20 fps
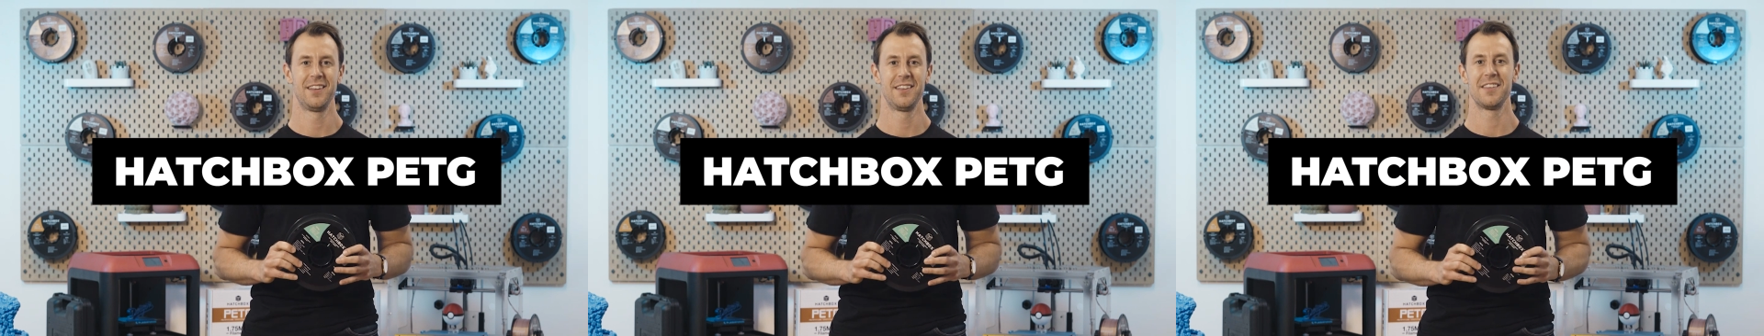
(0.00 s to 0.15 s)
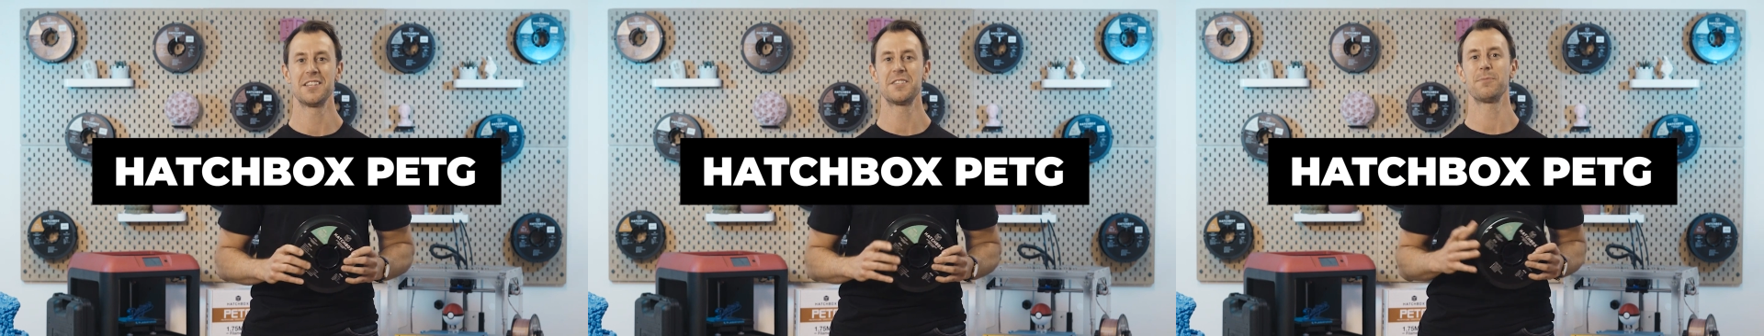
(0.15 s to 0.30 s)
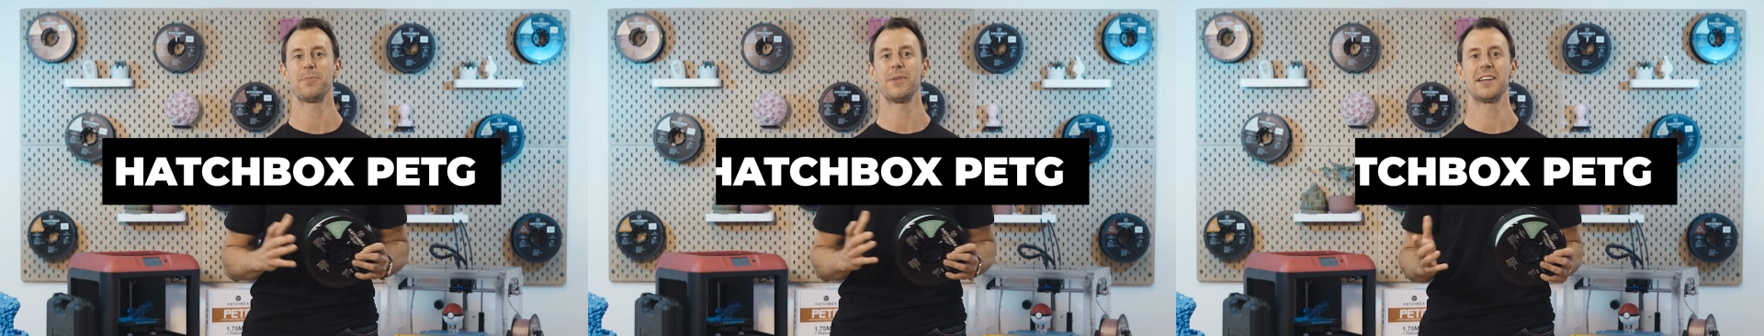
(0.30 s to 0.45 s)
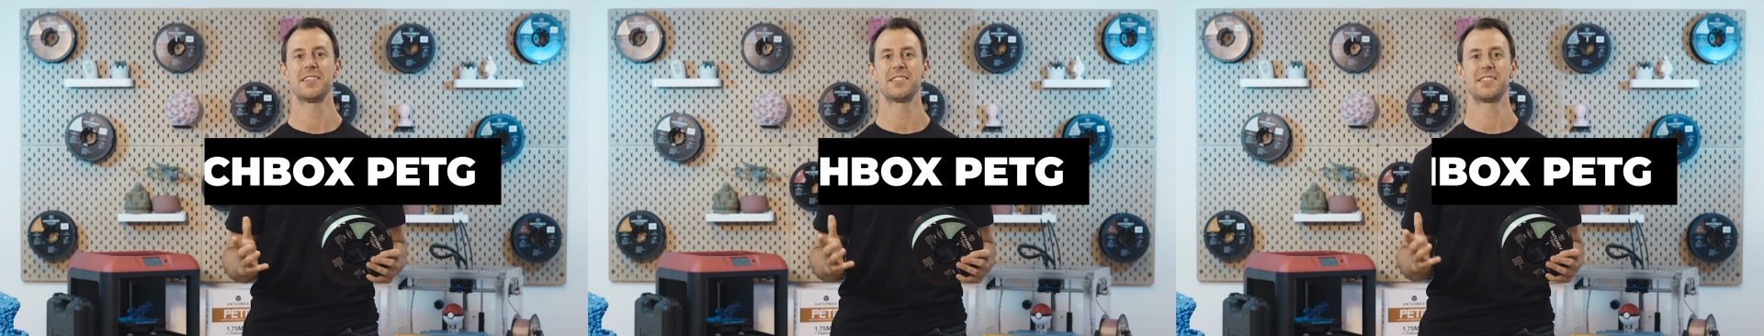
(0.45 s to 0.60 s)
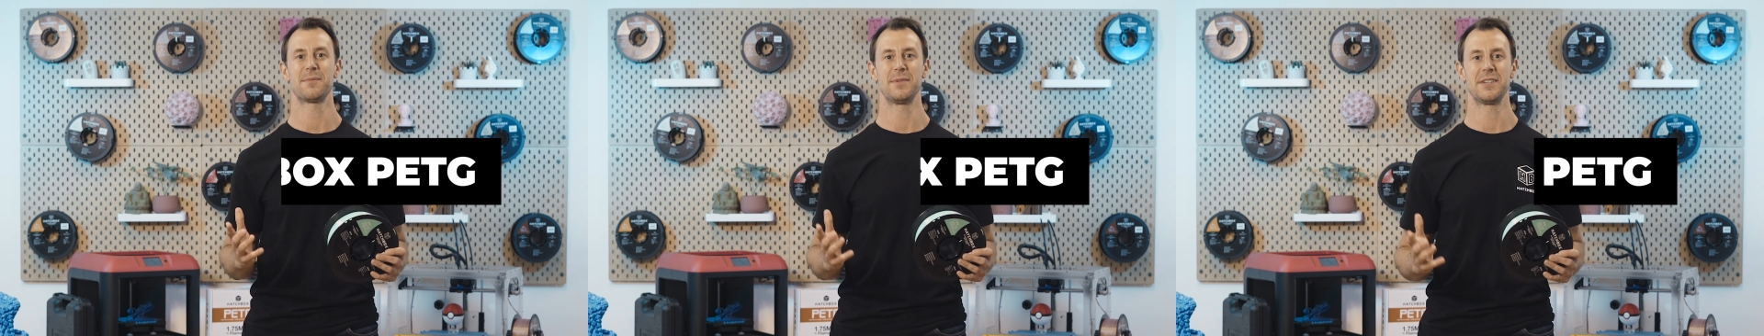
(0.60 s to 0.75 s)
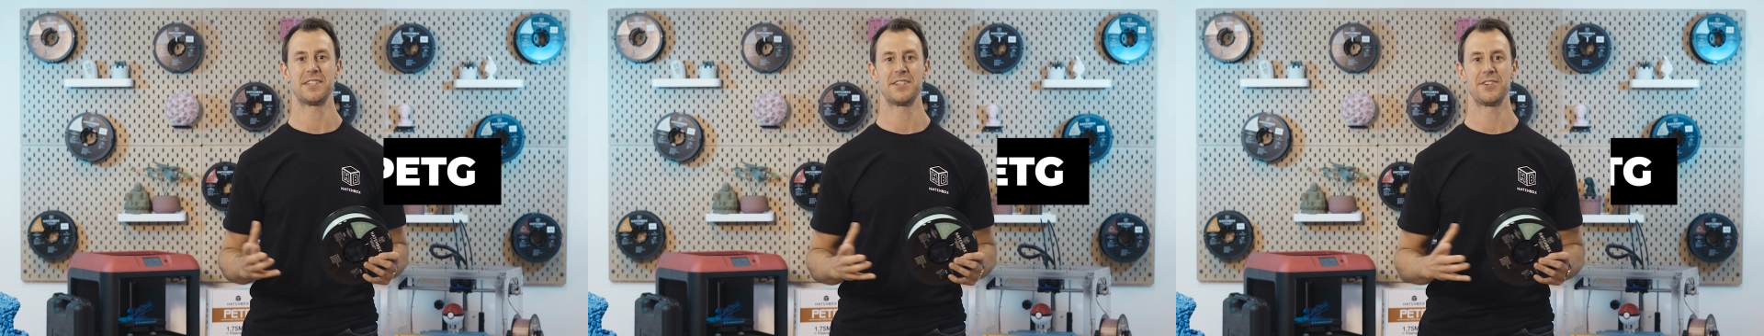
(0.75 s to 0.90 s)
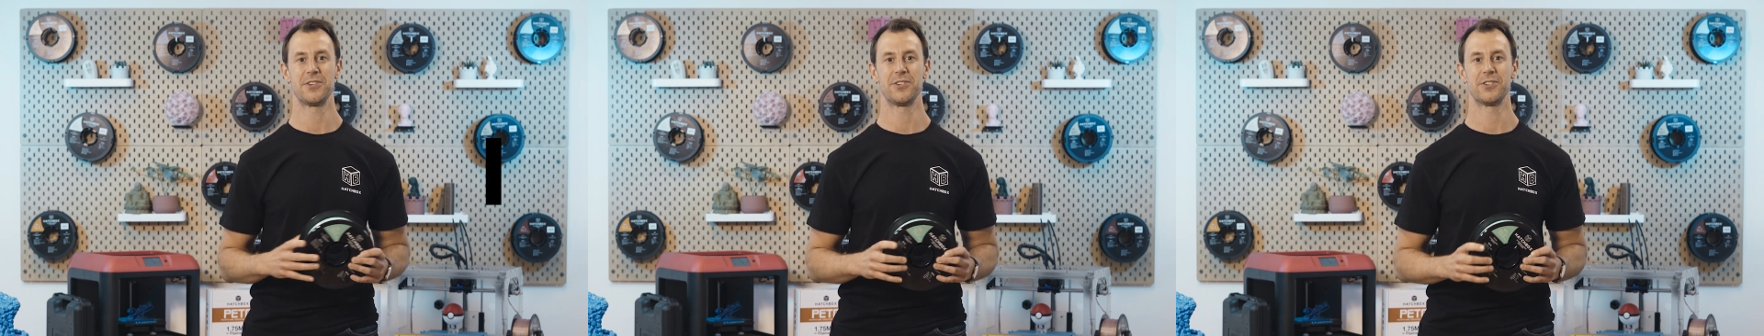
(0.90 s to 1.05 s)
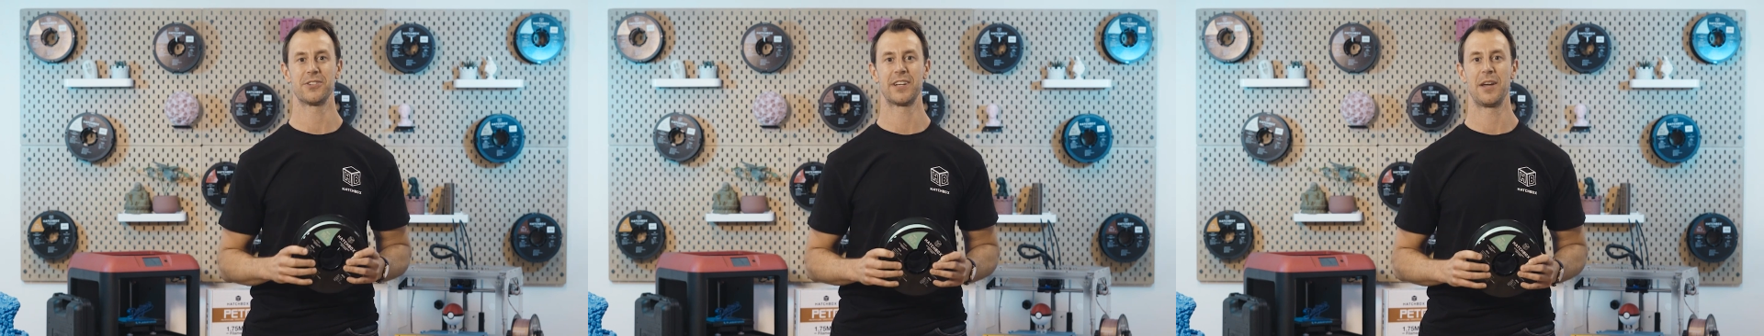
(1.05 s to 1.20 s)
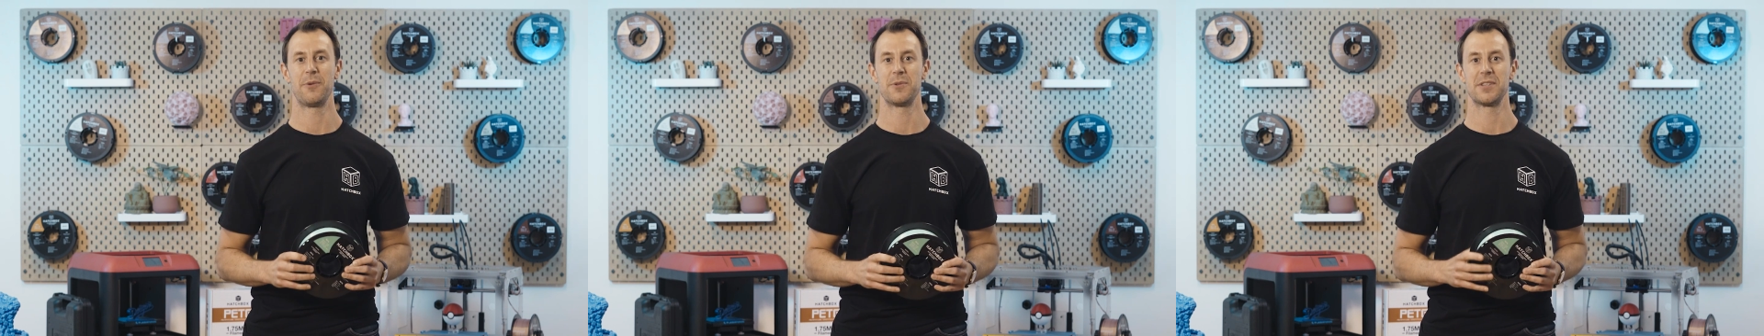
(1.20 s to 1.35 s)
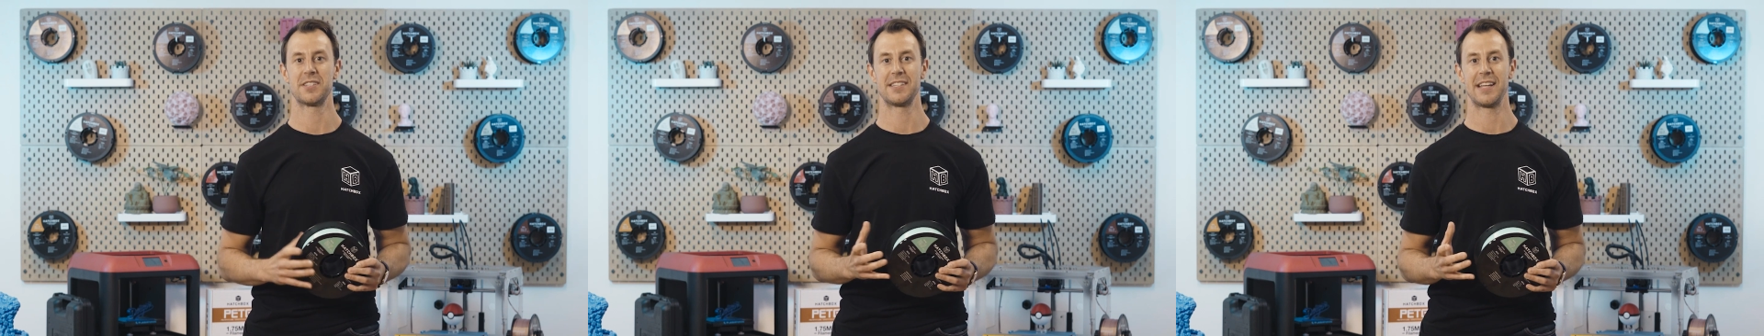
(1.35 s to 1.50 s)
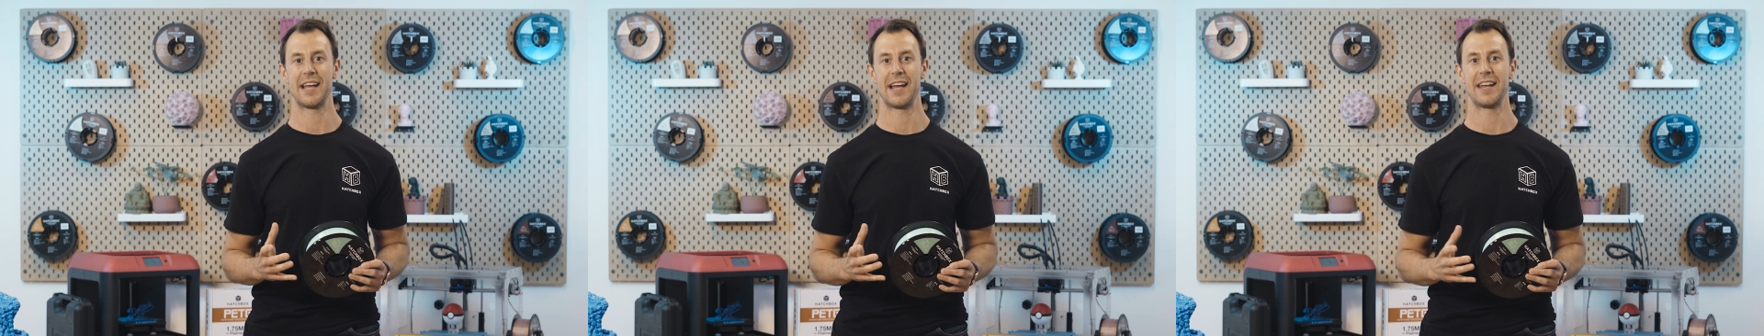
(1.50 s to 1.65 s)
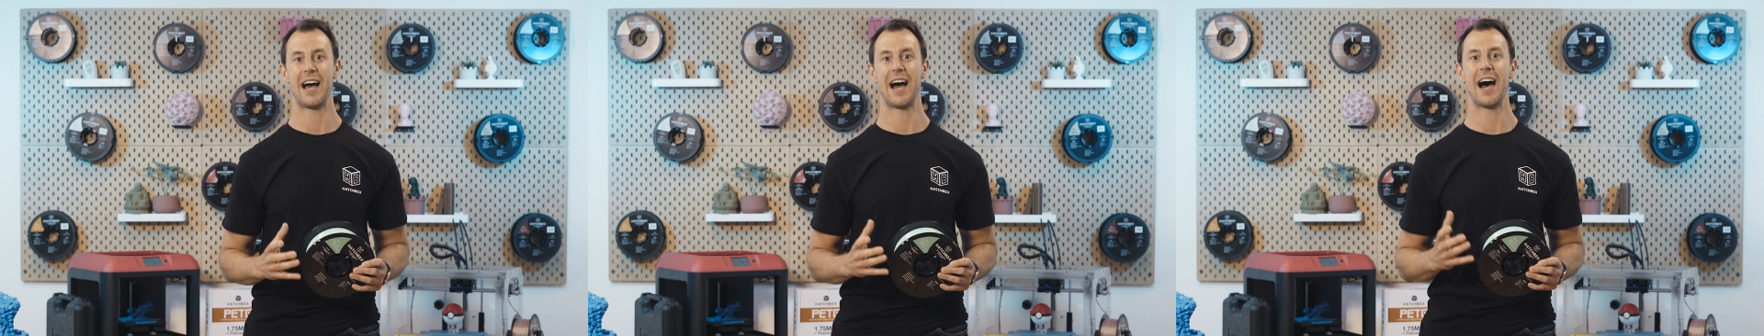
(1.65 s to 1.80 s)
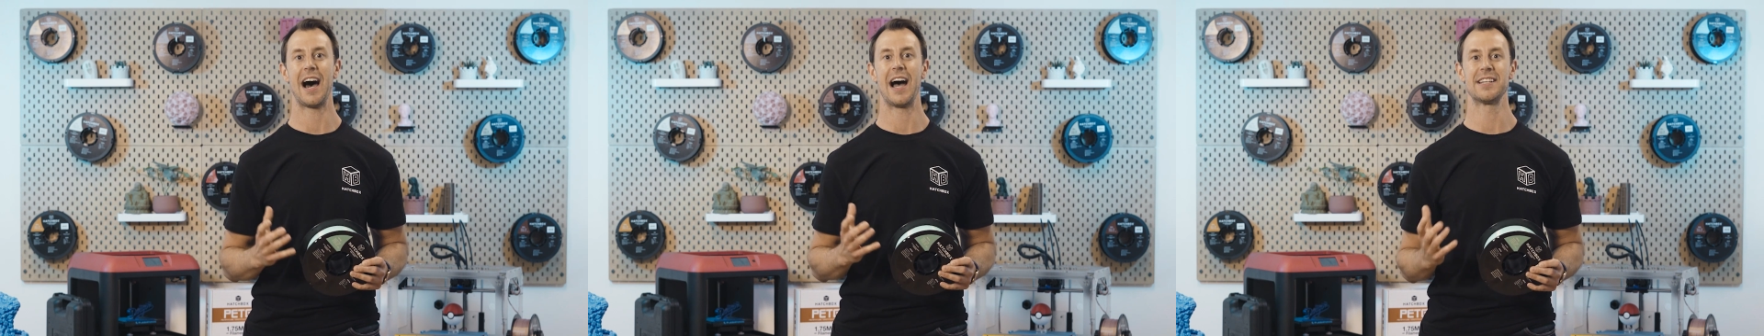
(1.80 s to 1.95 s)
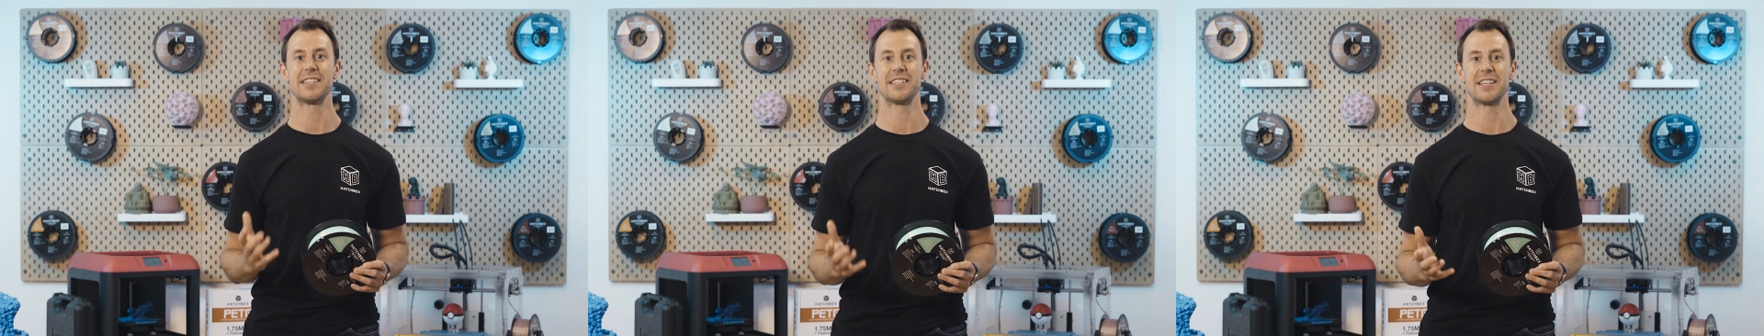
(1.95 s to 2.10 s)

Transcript: This plastic material can withstand high